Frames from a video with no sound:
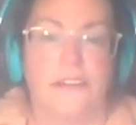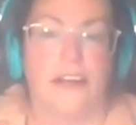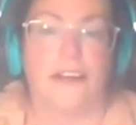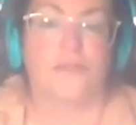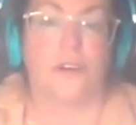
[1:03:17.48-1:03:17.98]

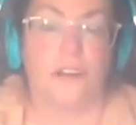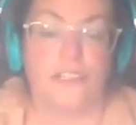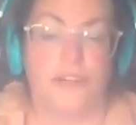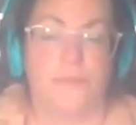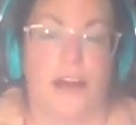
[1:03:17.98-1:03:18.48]

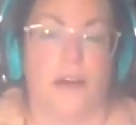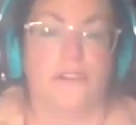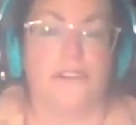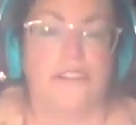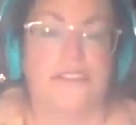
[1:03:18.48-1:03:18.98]
astrology
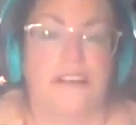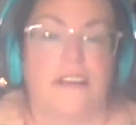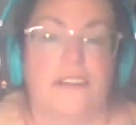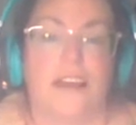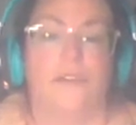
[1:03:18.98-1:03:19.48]
powers
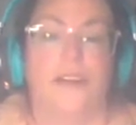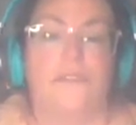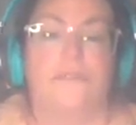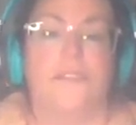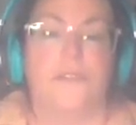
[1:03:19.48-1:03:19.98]
that are
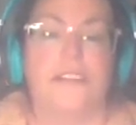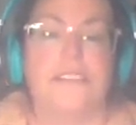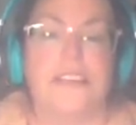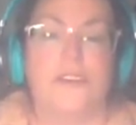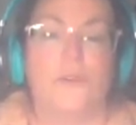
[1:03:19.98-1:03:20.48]

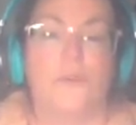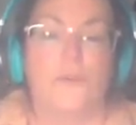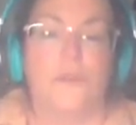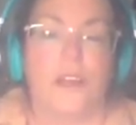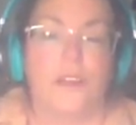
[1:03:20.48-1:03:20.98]
influencing
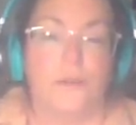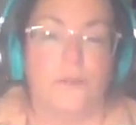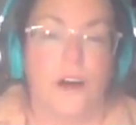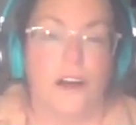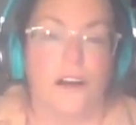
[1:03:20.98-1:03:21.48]
who you
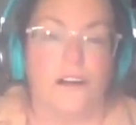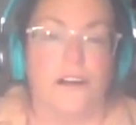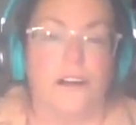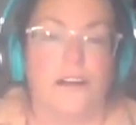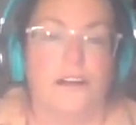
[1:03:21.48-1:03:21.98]
are.
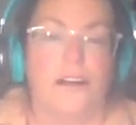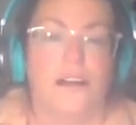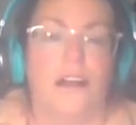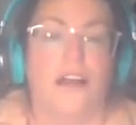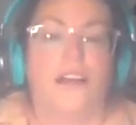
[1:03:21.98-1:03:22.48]

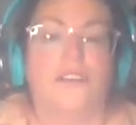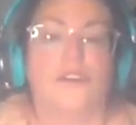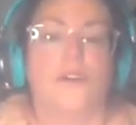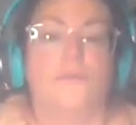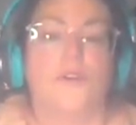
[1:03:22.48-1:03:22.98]

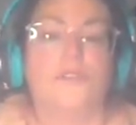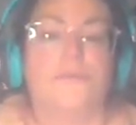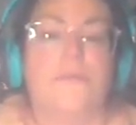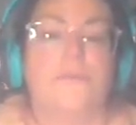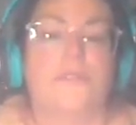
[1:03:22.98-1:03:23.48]
So most
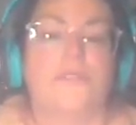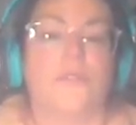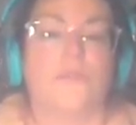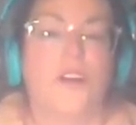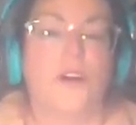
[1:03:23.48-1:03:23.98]
people
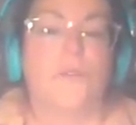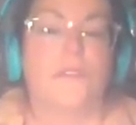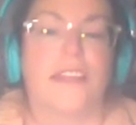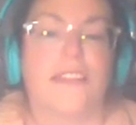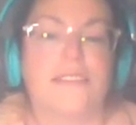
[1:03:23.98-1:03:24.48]
don't know
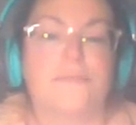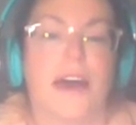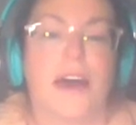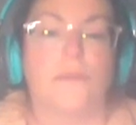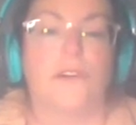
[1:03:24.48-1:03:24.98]
that this
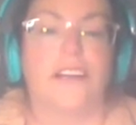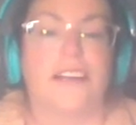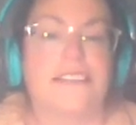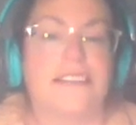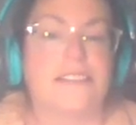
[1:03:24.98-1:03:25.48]
power
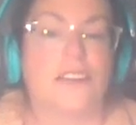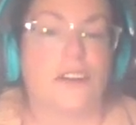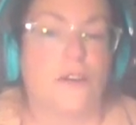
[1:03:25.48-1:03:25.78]
exists on